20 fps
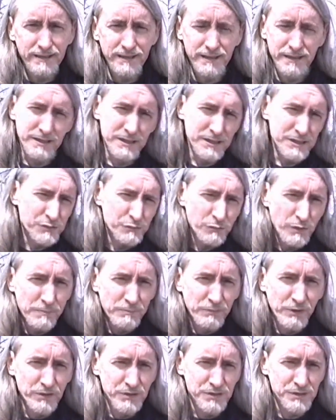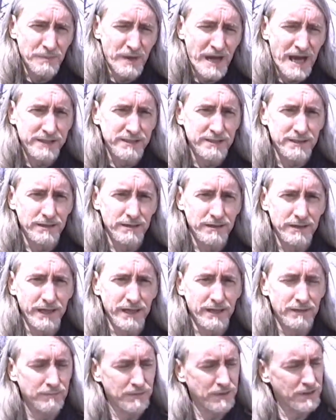to disrupt those
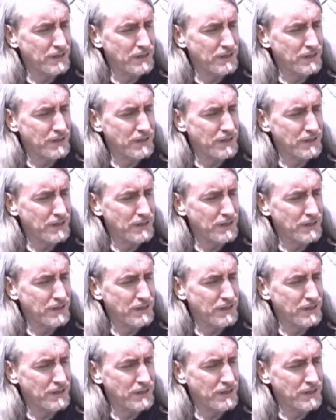bacteria.